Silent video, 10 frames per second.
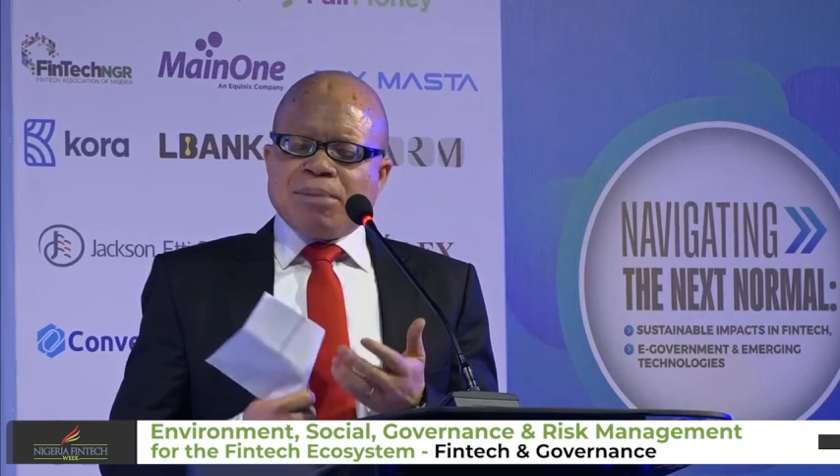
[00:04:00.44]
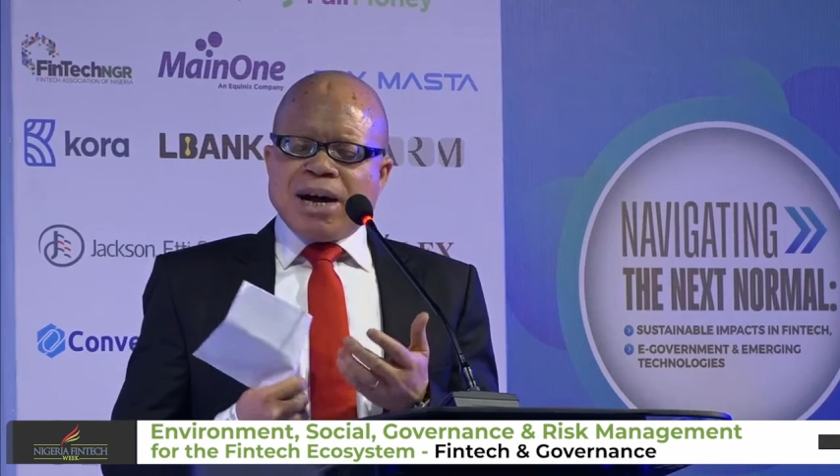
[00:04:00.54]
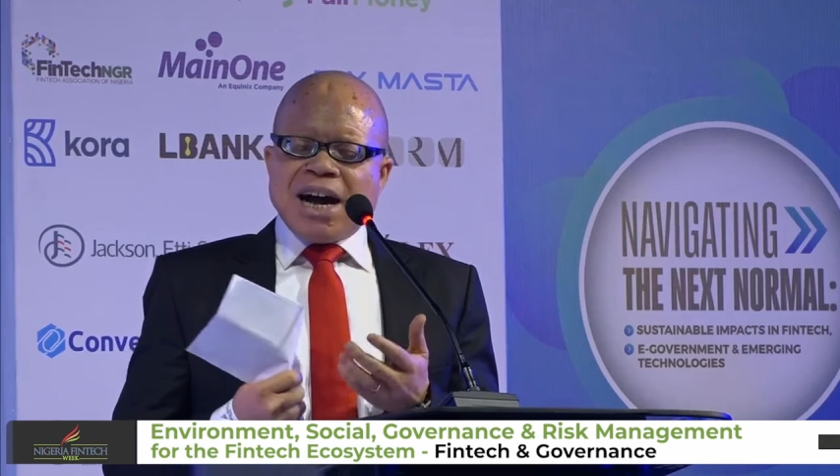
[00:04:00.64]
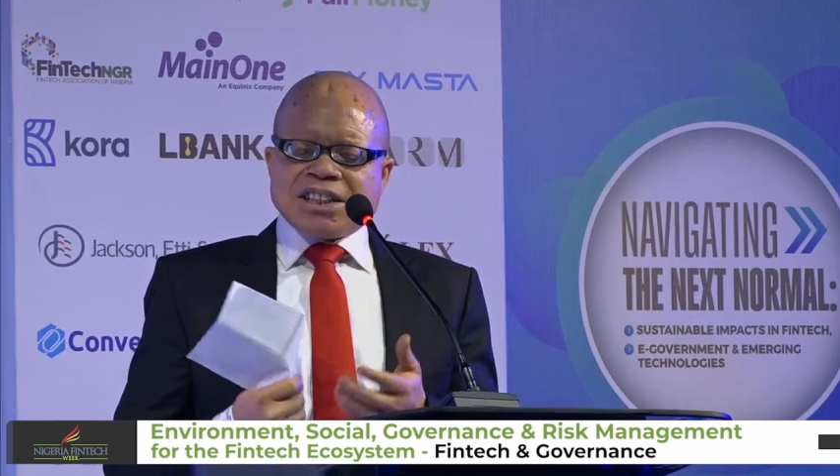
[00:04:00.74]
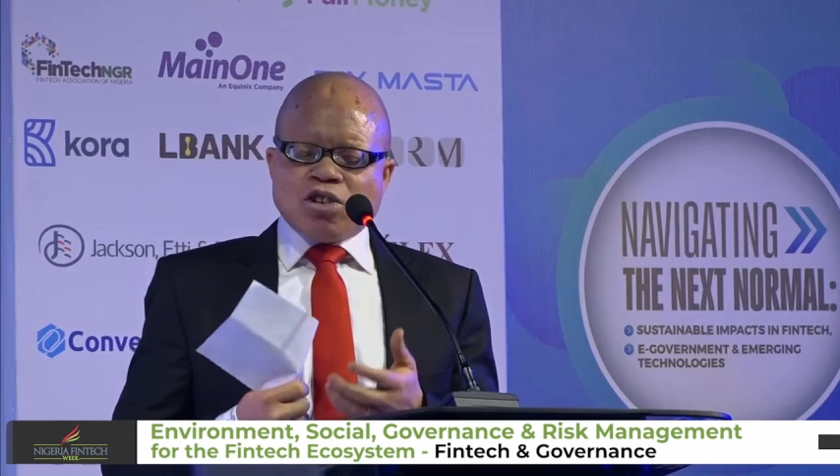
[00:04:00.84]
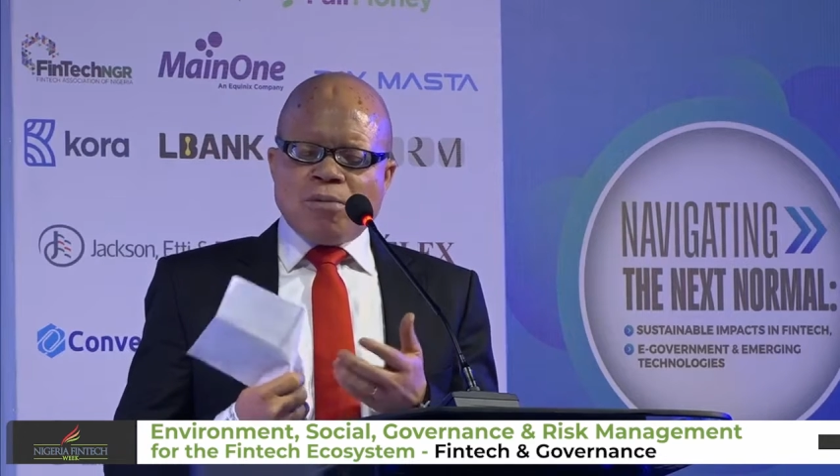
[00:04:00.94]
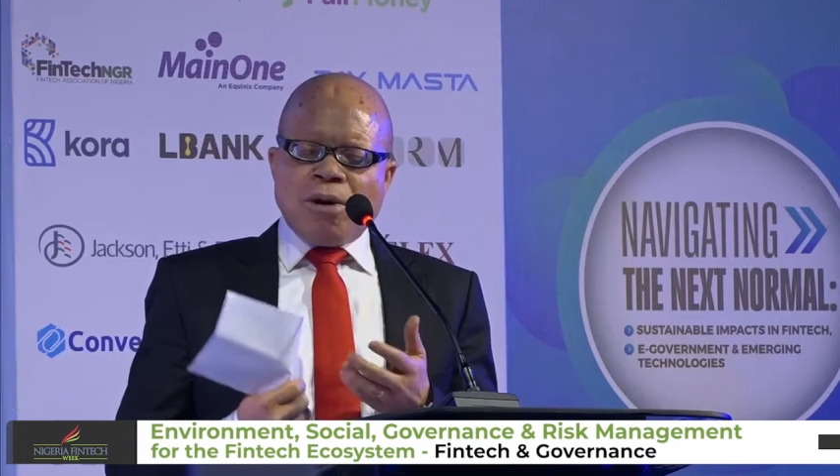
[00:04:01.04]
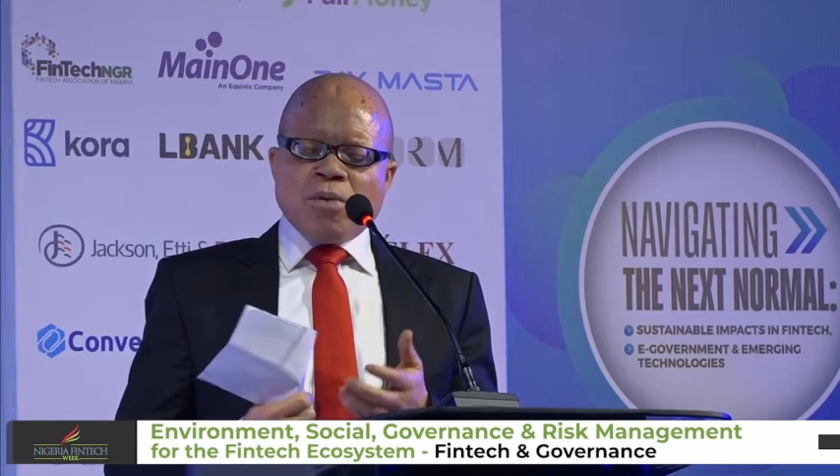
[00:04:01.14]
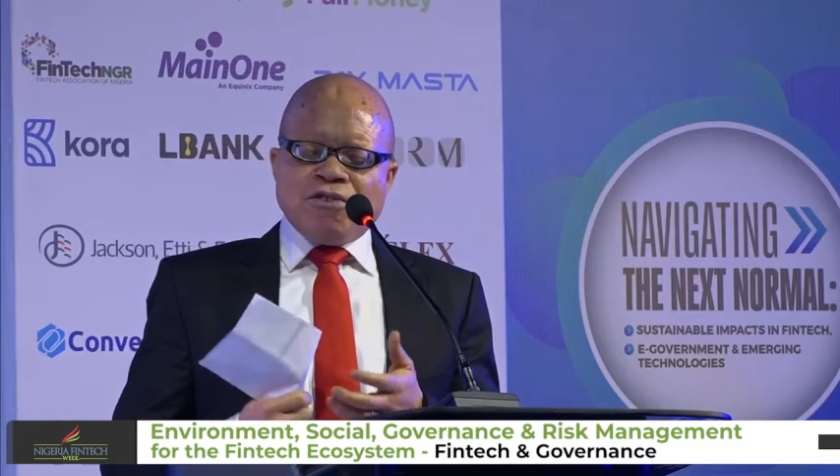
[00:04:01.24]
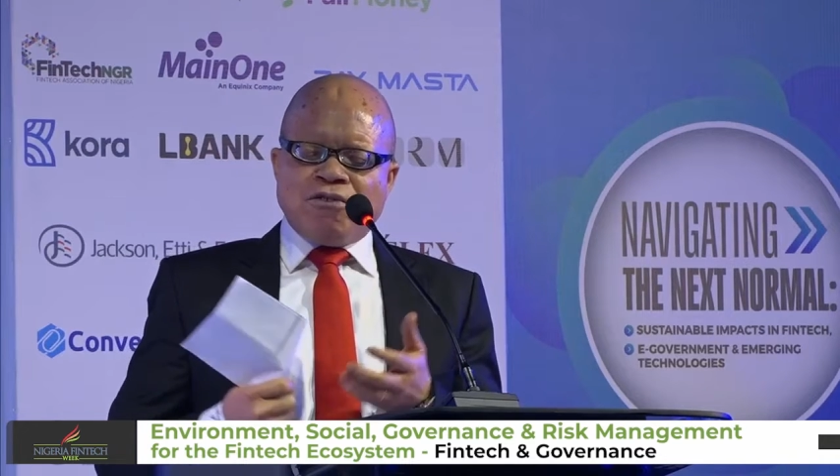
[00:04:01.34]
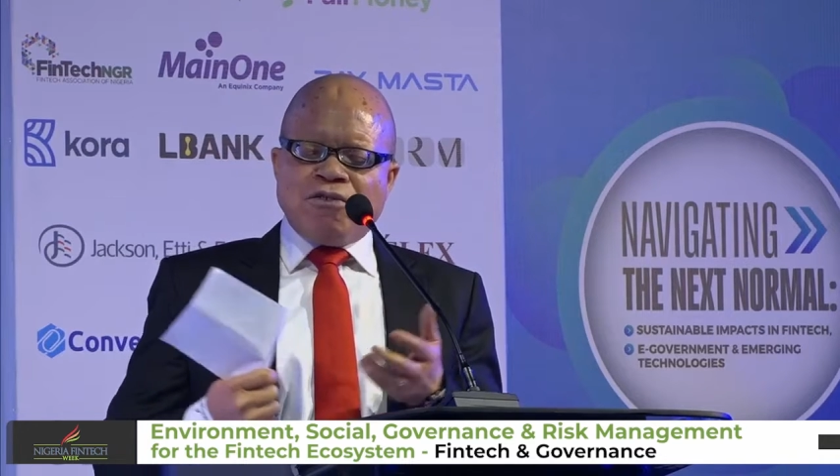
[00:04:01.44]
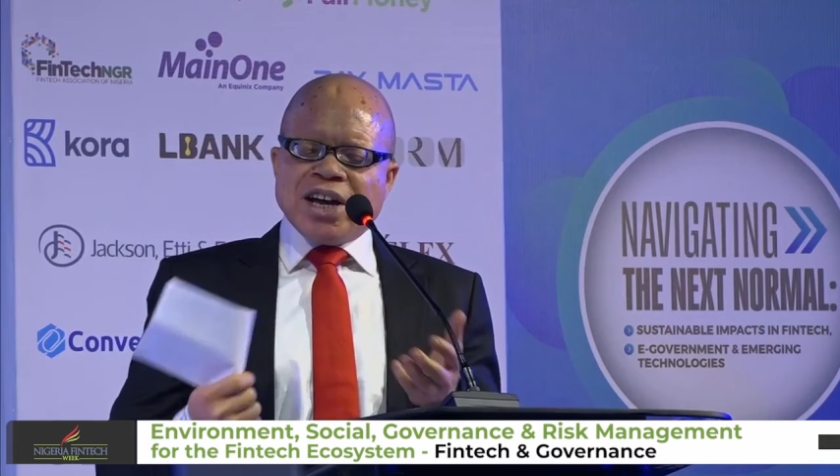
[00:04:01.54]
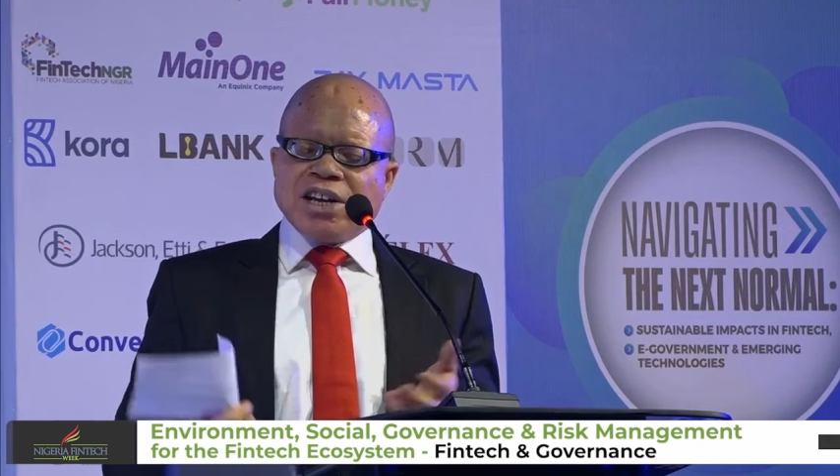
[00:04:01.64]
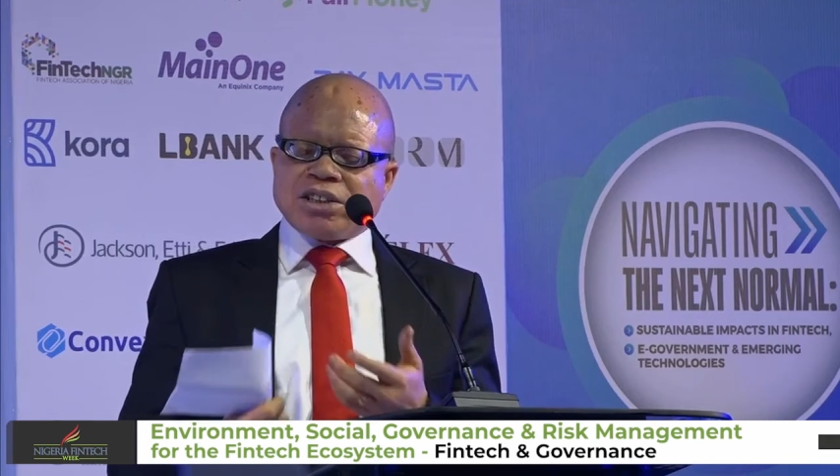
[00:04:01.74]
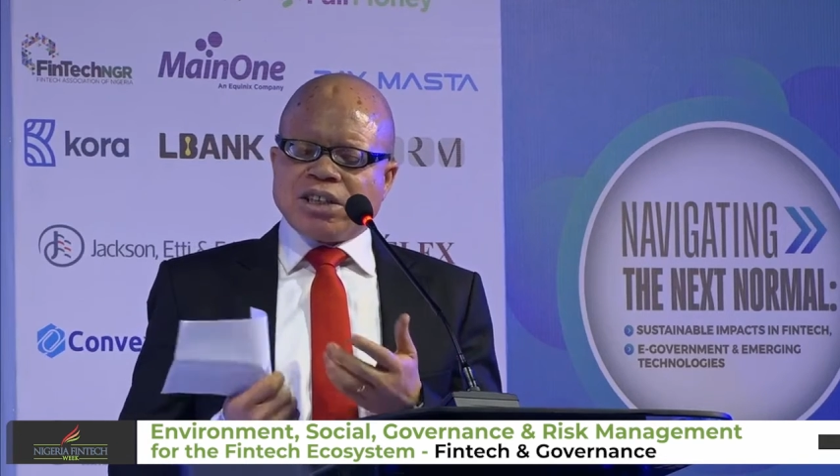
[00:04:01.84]
bank has come up with
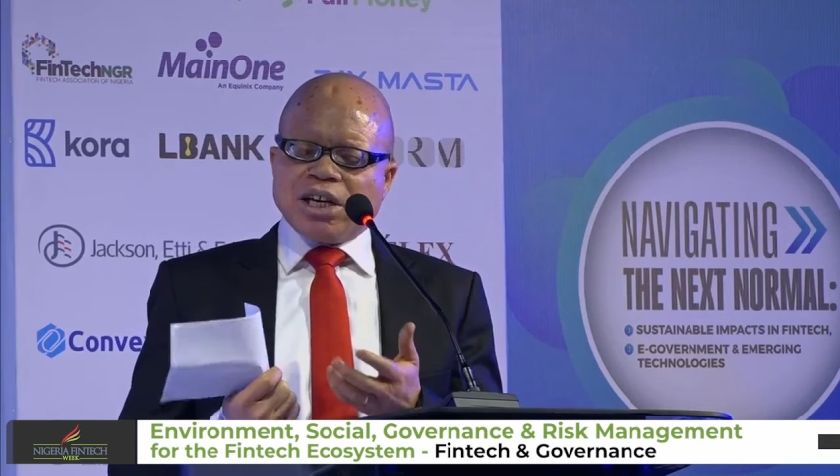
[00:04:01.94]
various